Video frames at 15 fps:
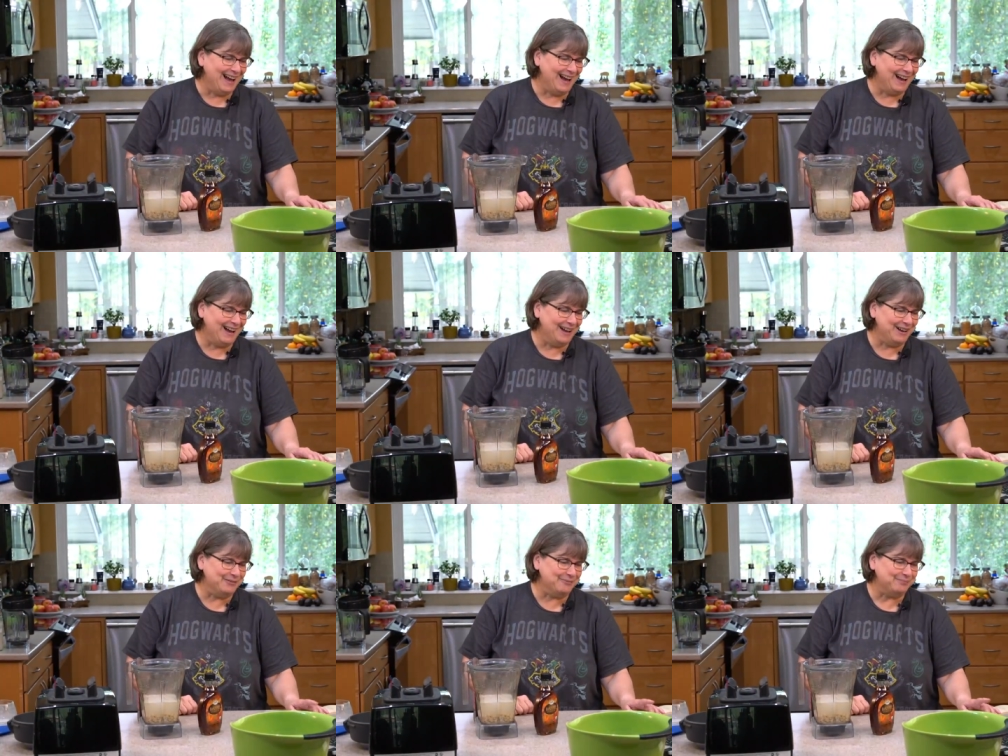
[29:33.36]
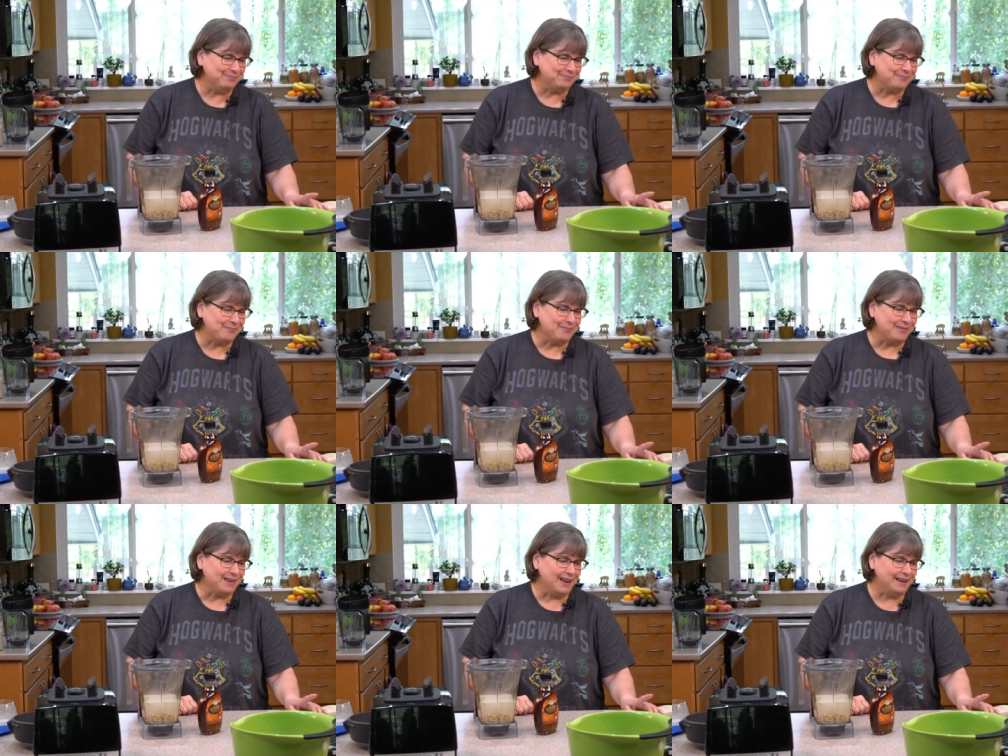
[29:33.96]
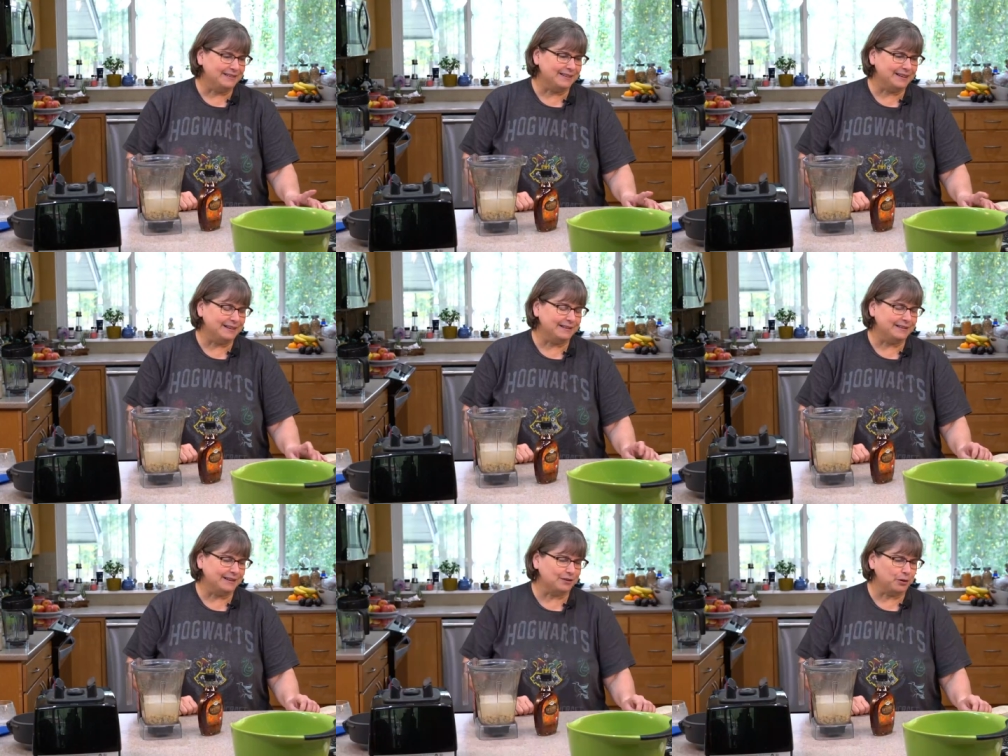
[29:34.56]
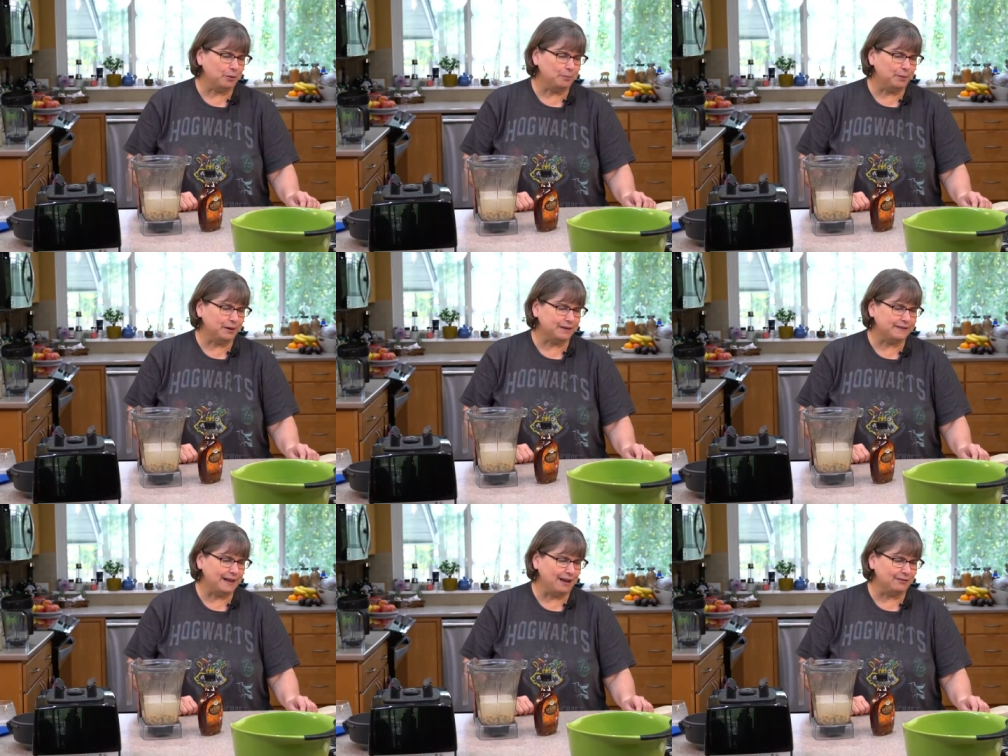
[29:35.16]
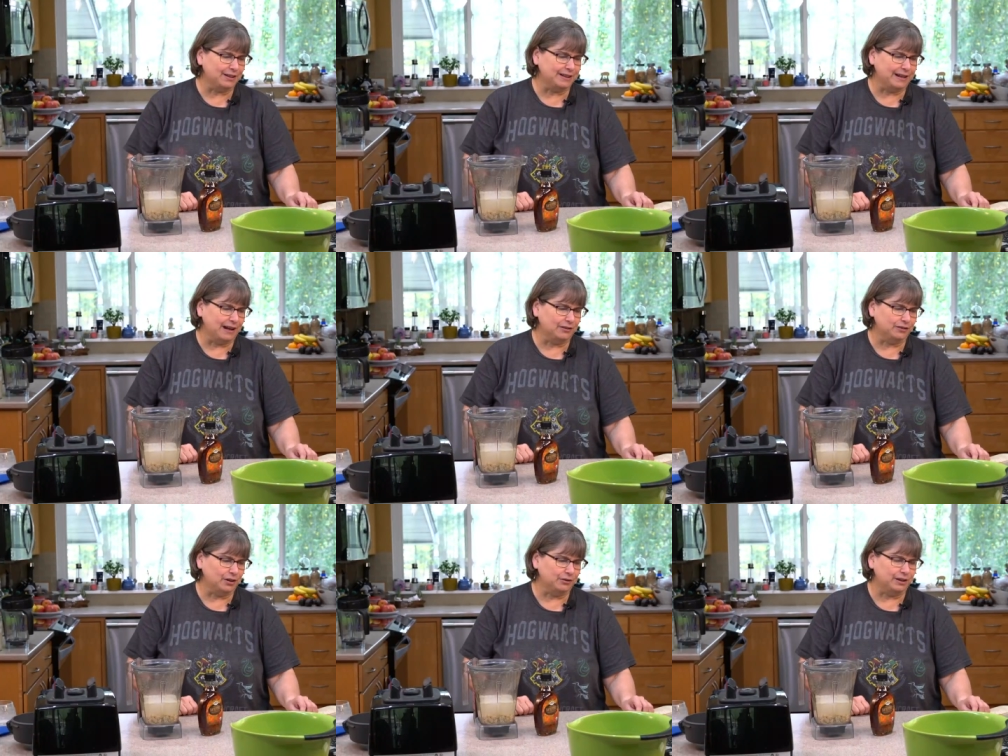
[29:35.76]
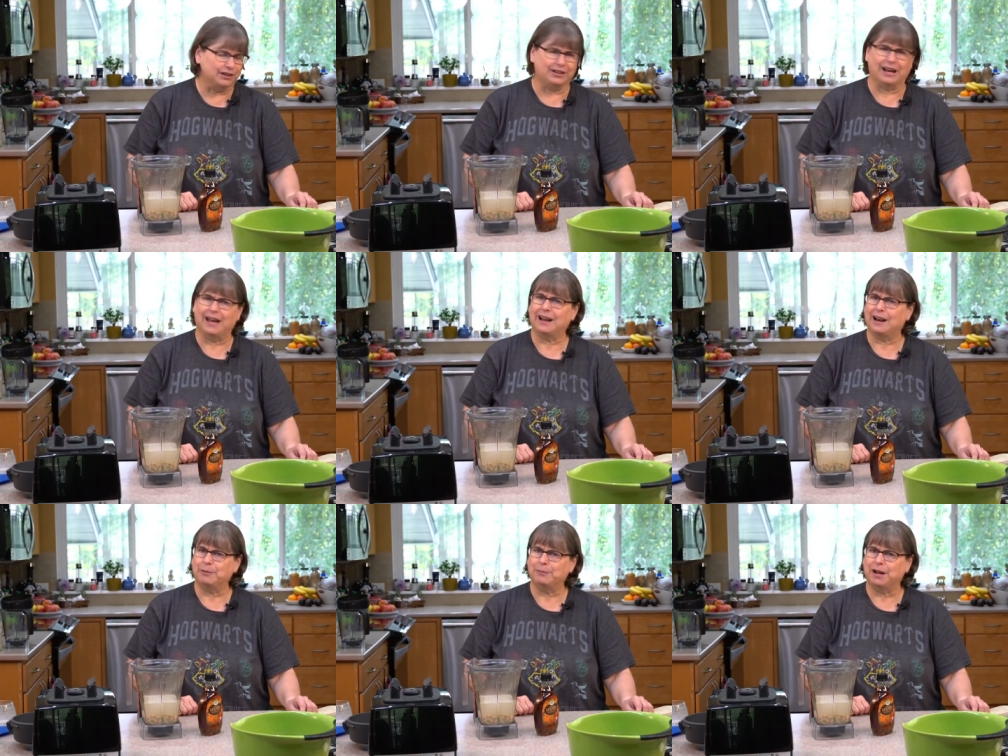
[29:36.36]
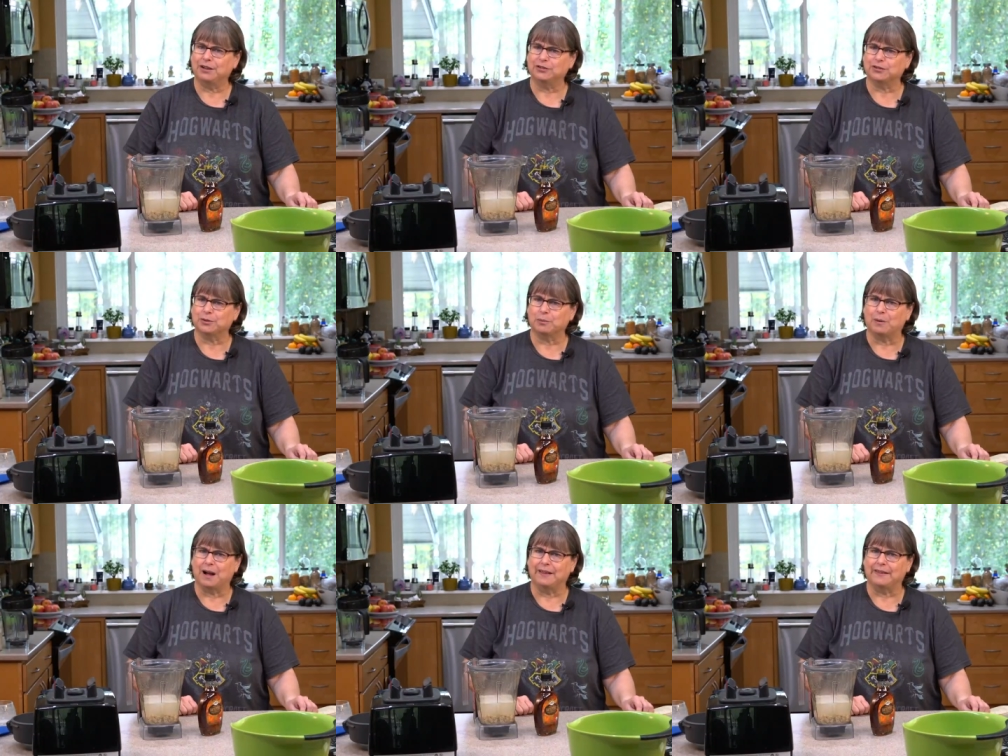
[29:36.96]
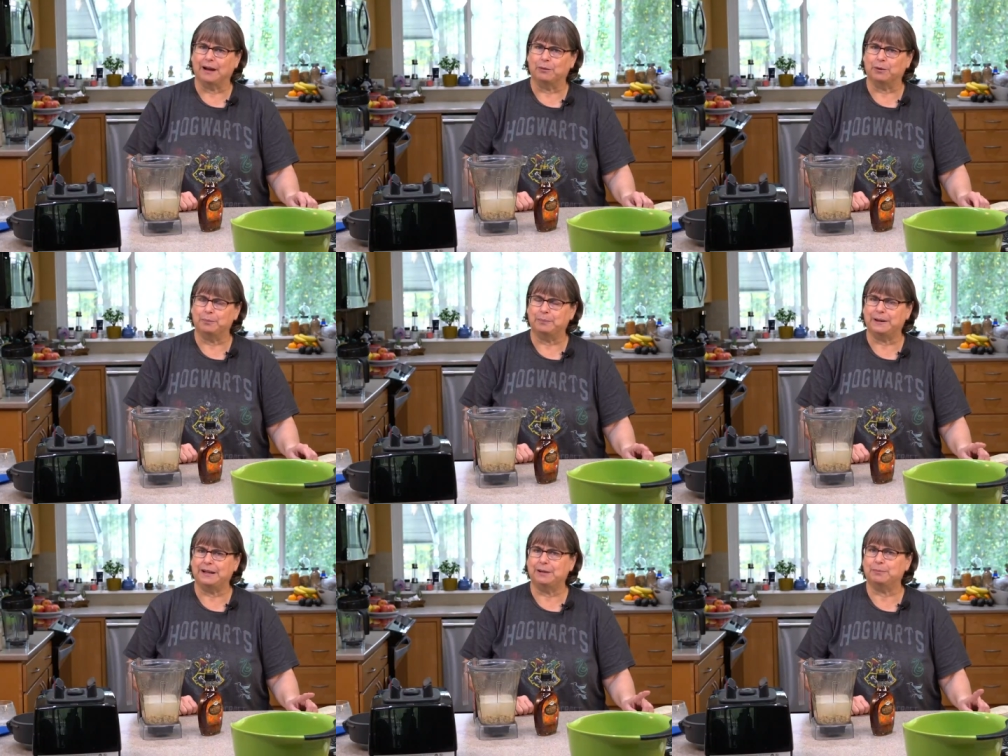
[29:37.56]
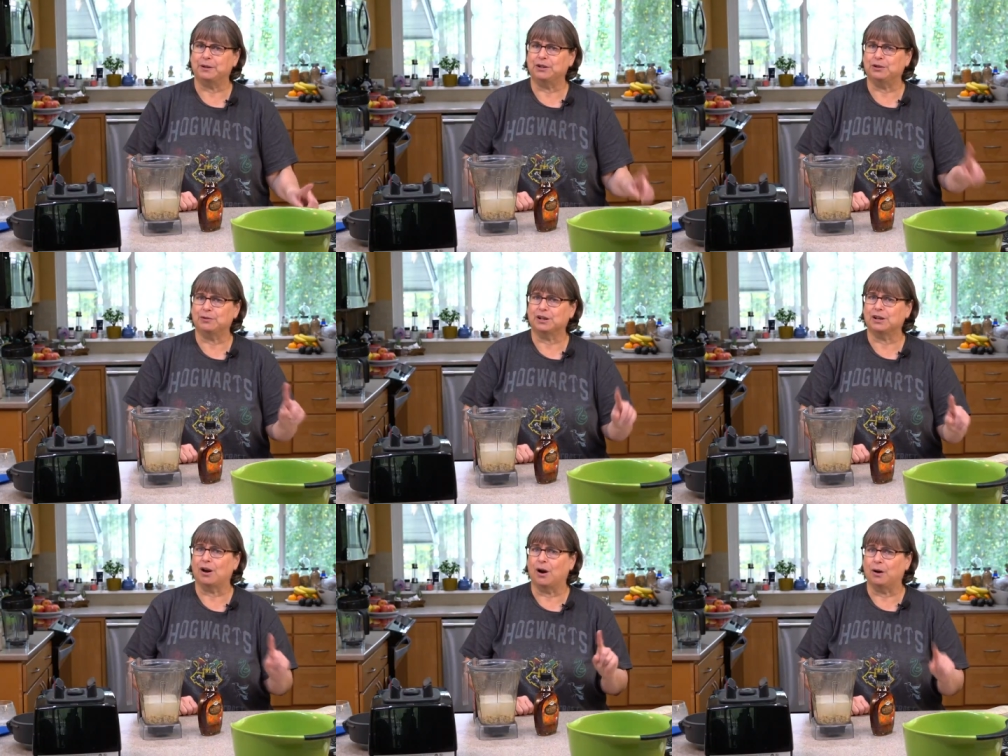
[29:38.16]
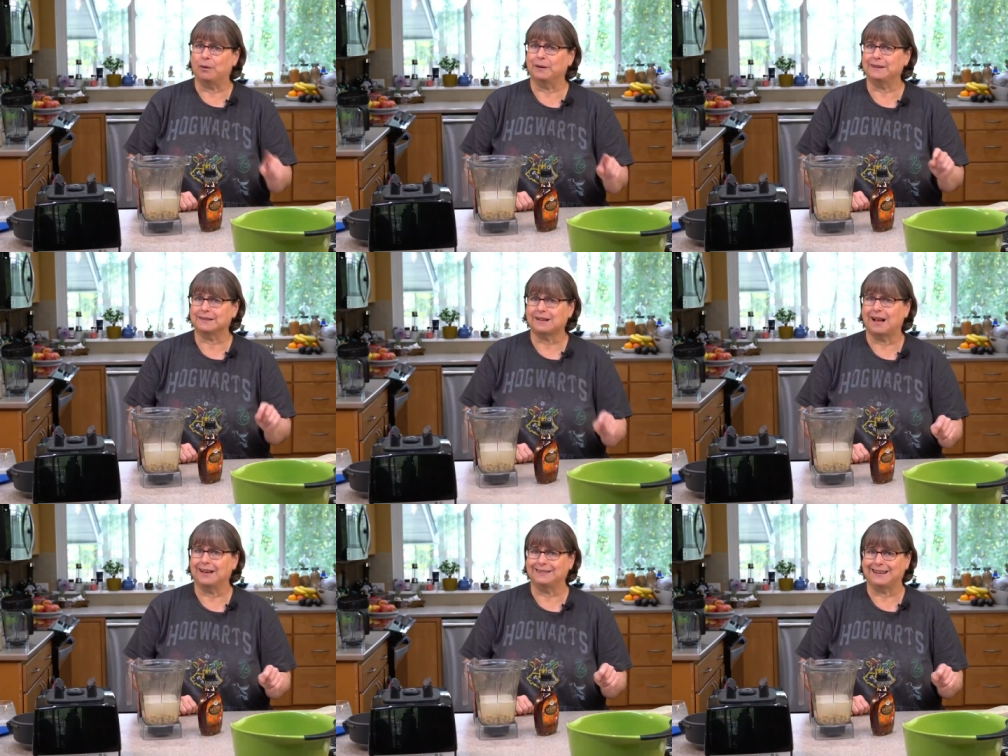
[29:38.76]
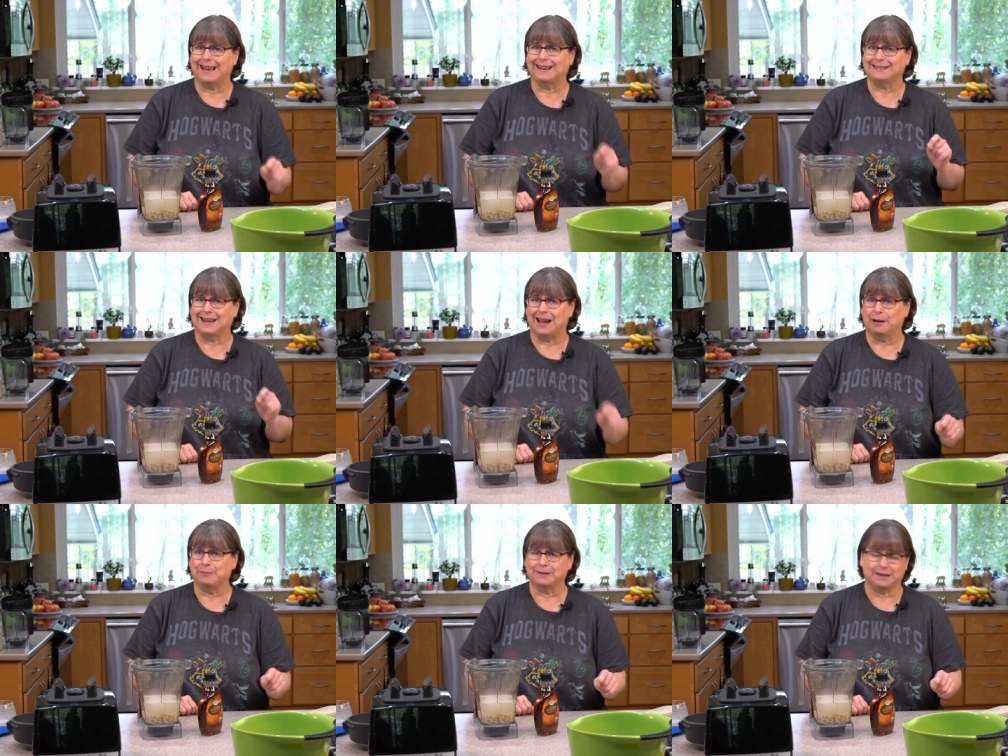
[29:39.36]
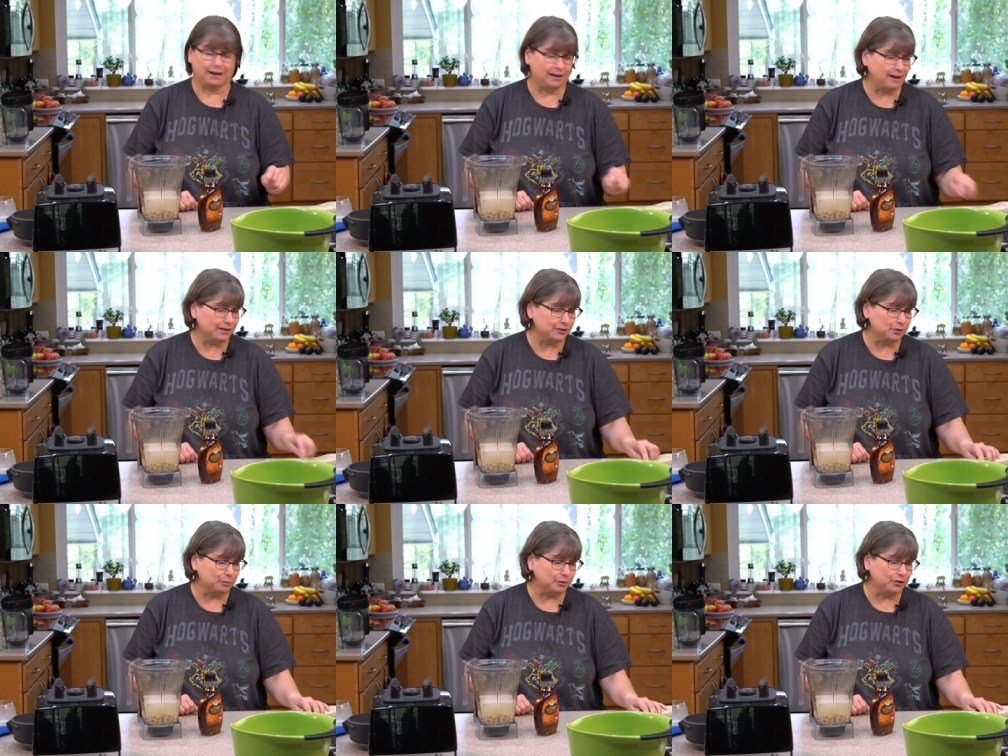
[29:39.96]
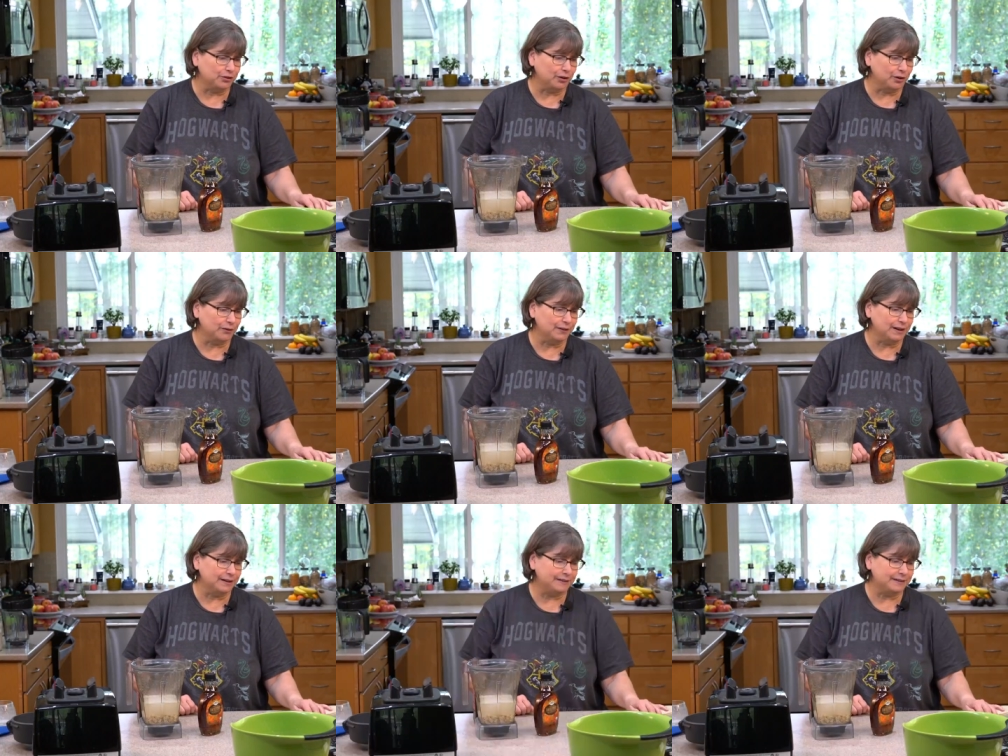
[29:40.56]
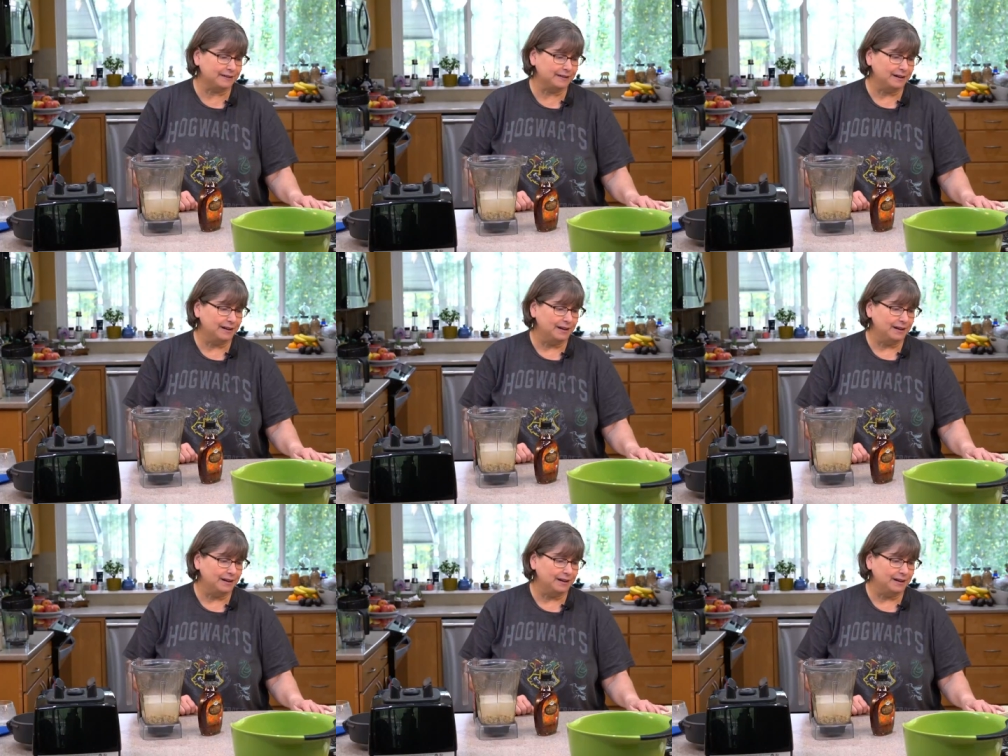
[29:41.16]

um, and Sydney says her books haven't downloaded yet. I'm not sure why that would be, but you can always contact Amazon customer service